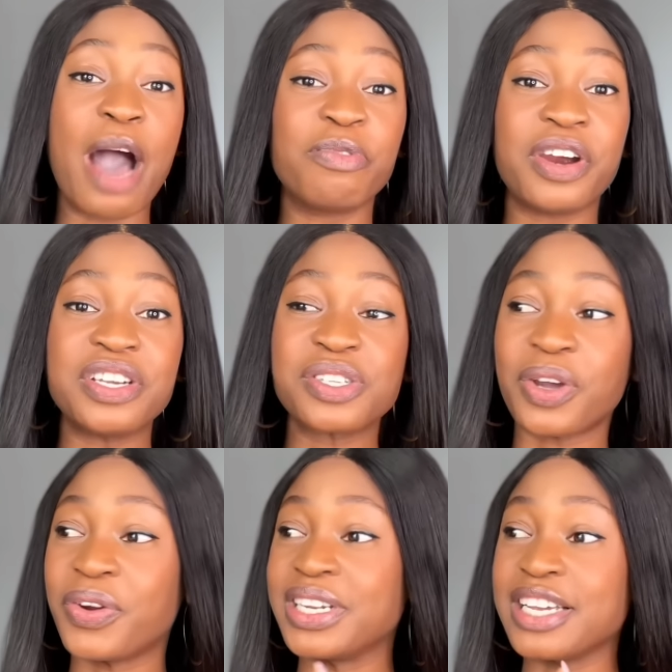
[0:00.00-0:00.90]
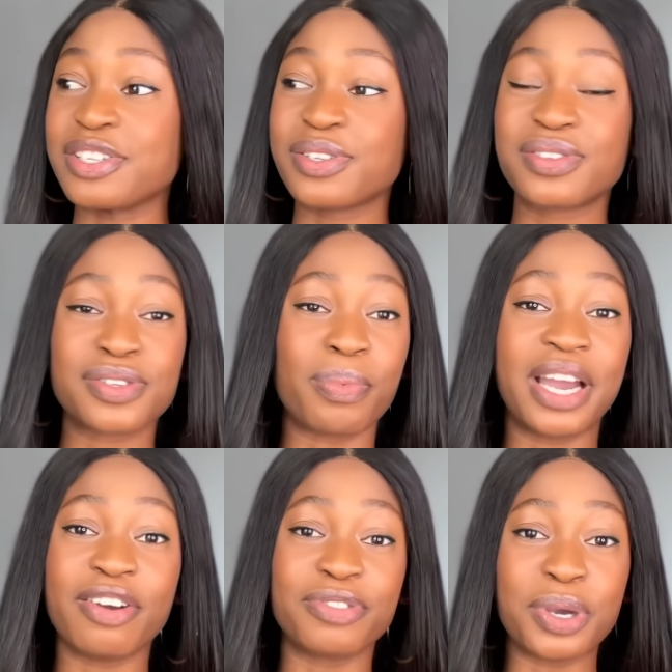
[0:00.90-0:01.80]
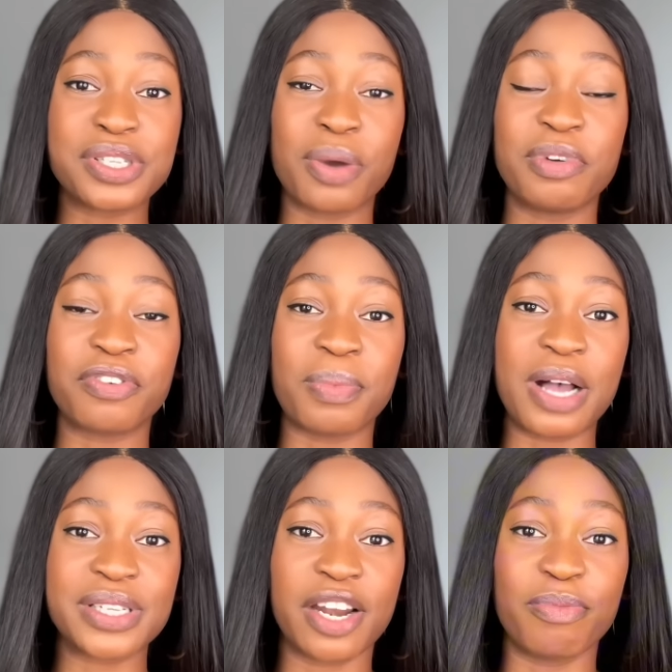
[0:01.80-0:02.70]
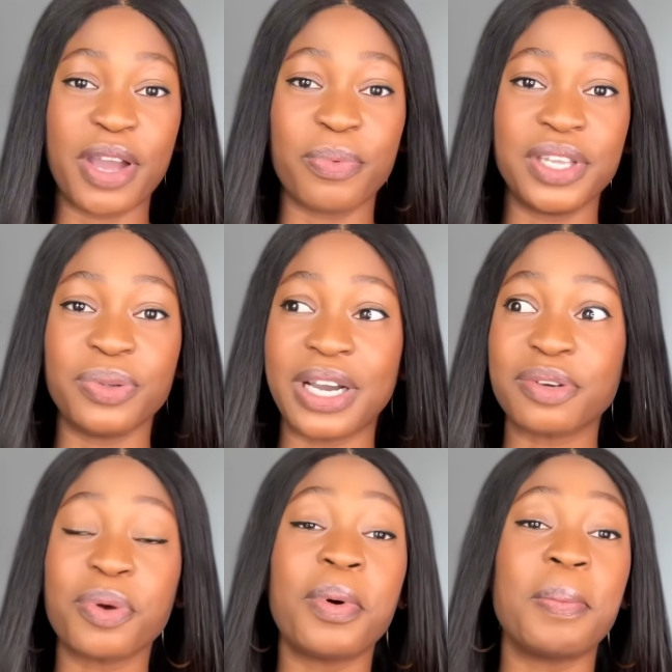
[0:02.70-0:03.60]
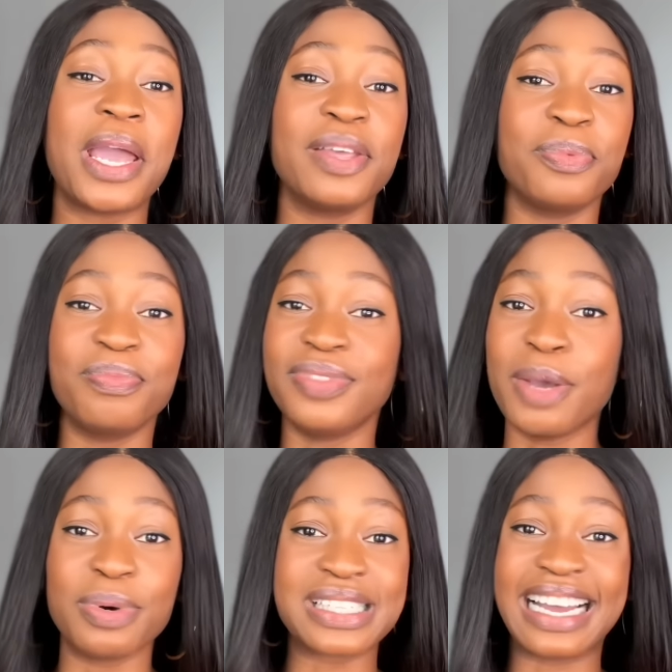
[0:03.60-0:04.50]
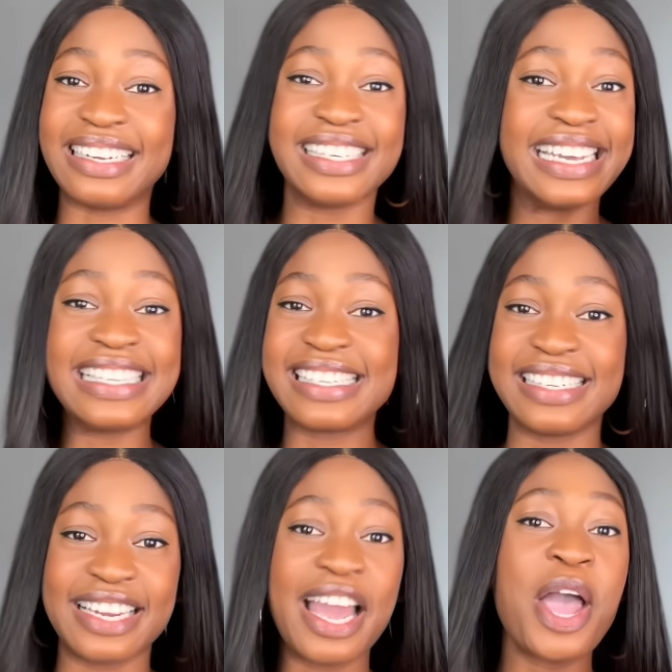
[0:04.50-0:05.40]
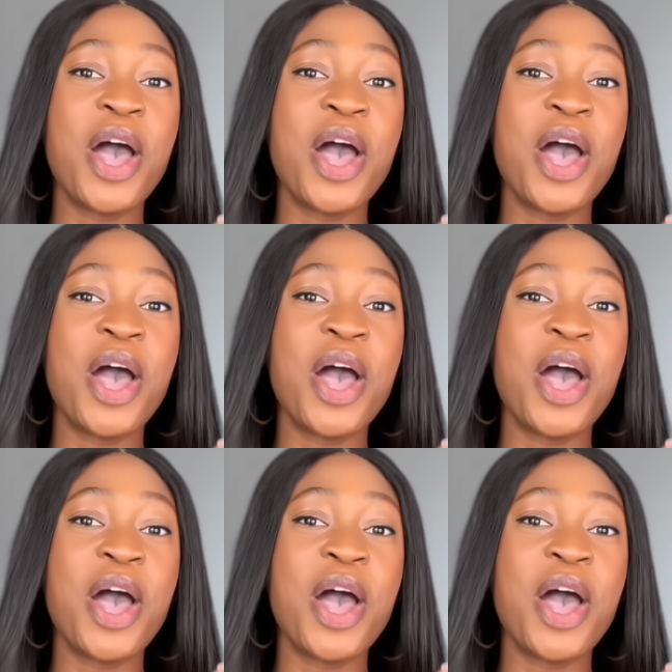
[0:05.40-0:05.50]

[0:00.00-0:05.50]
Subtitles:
I'm very sorry, there's some kind of noise coming from outside of my window. I don't know what my neighbors are hitting.